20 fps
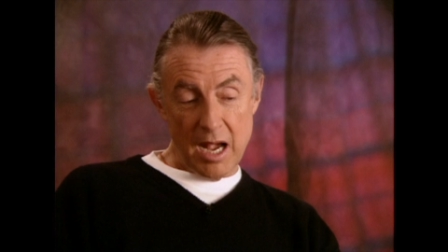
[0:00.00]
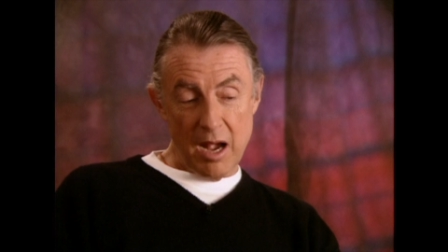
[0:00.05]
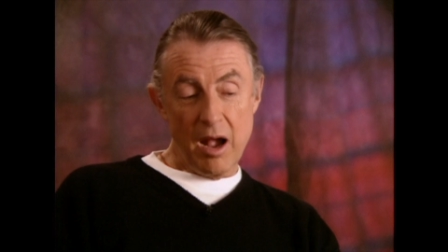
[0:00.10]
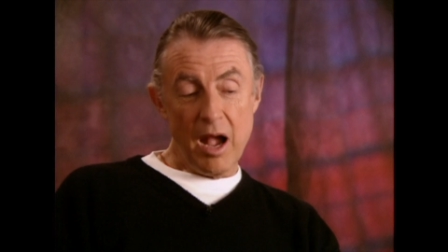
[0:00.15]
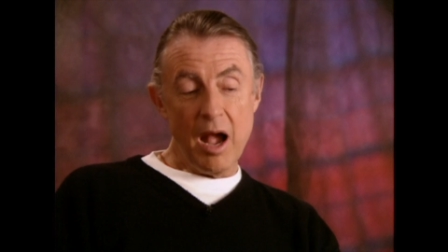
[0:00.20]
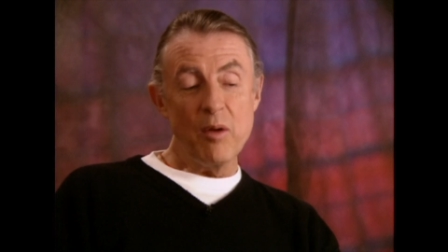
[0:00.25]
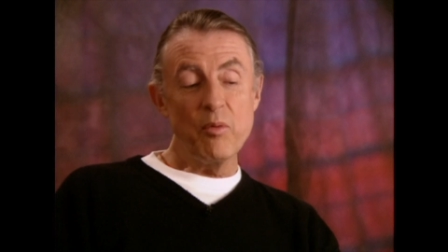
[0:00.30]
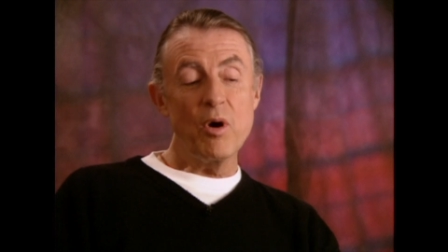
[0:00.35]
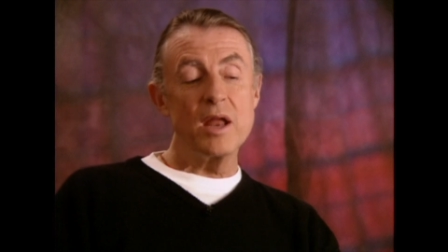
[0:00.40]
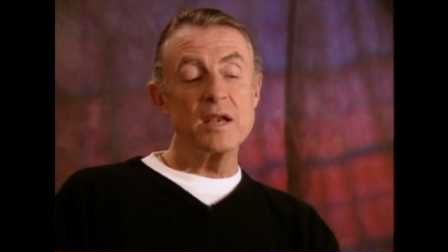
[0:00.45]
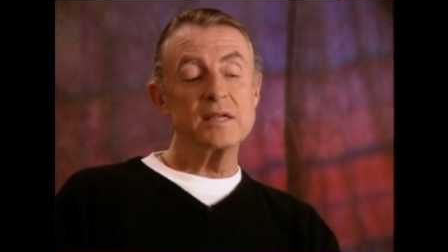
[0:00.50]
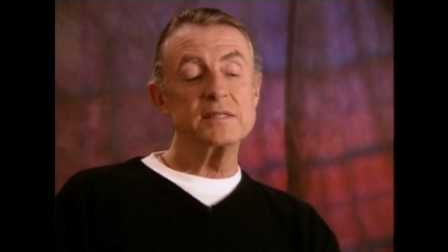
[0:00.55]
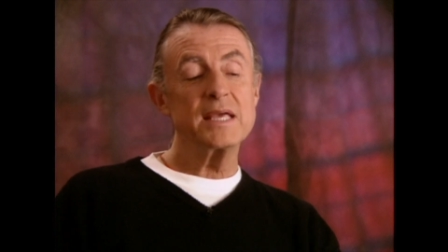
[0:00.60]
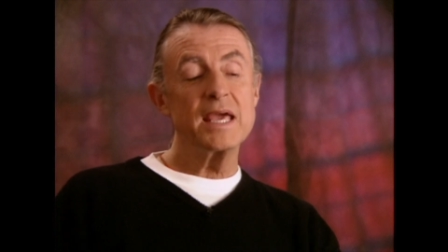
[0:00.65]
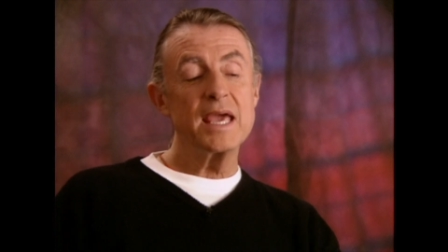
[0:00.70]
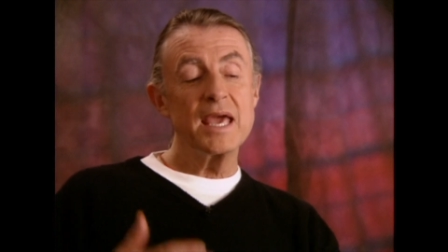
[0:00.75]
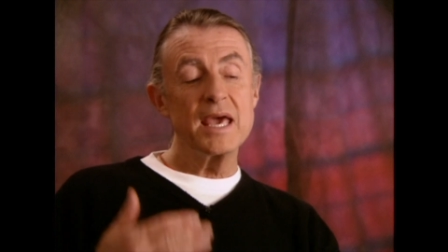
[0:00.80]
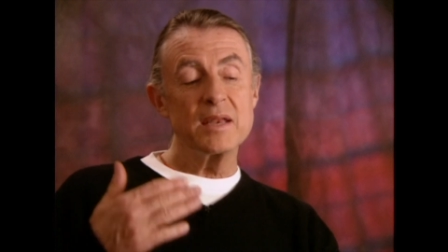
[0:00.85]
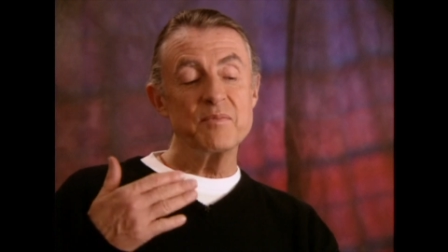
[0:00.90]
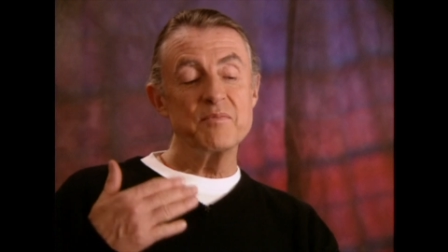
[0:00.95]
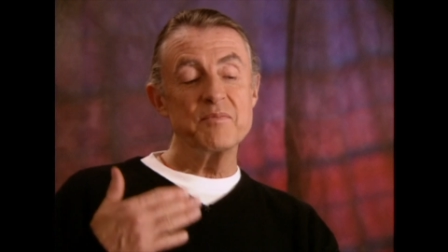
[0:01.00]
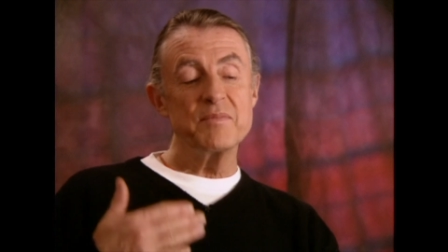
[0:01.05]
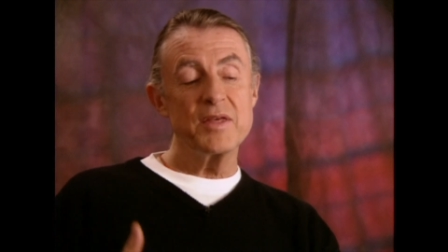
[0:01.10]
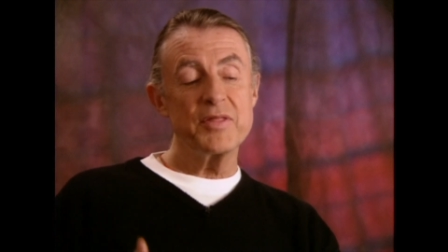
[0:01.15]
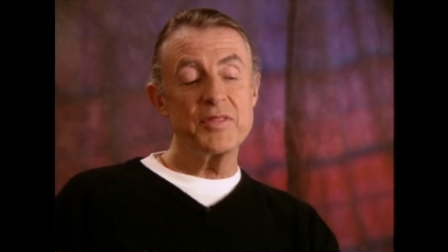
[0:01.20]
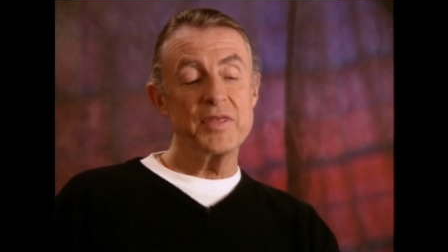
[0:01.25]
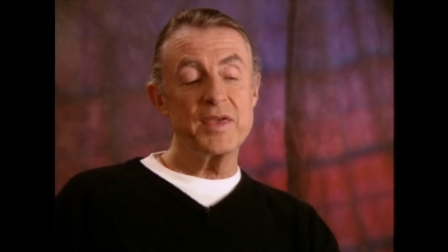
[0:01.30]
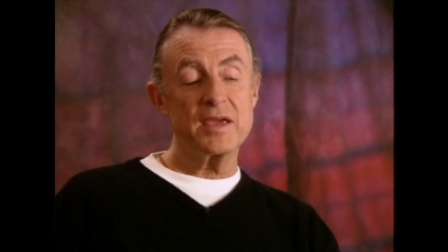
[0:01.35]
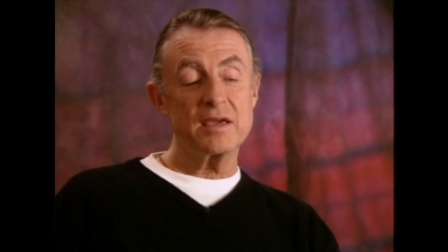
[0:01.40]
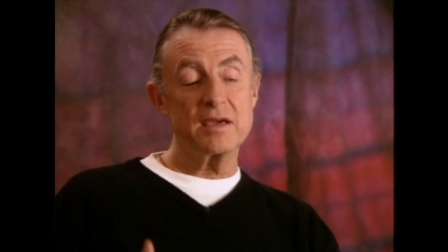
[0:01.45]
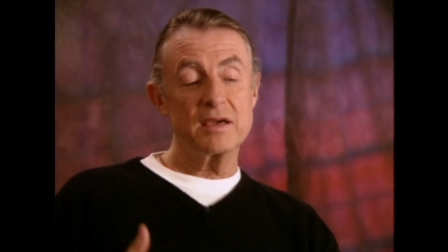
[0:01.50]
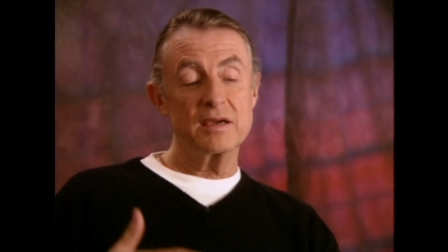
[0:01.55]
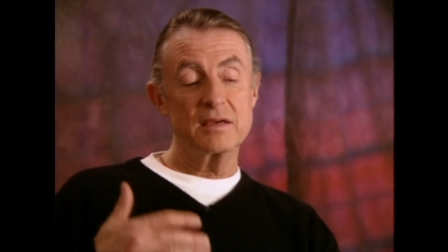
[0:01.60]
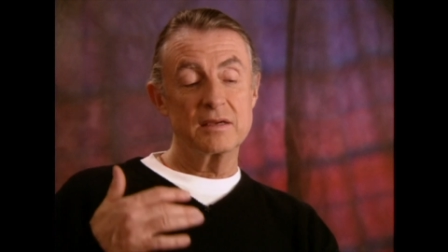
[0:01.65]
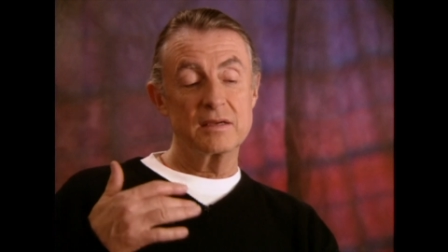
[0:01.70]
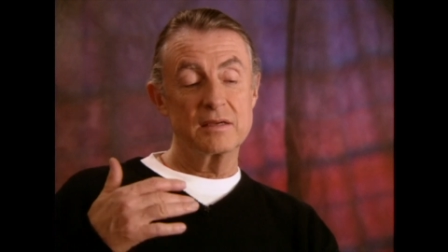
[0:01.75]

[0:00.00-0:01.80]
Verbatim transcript: familiar with Joel Schumacher's work,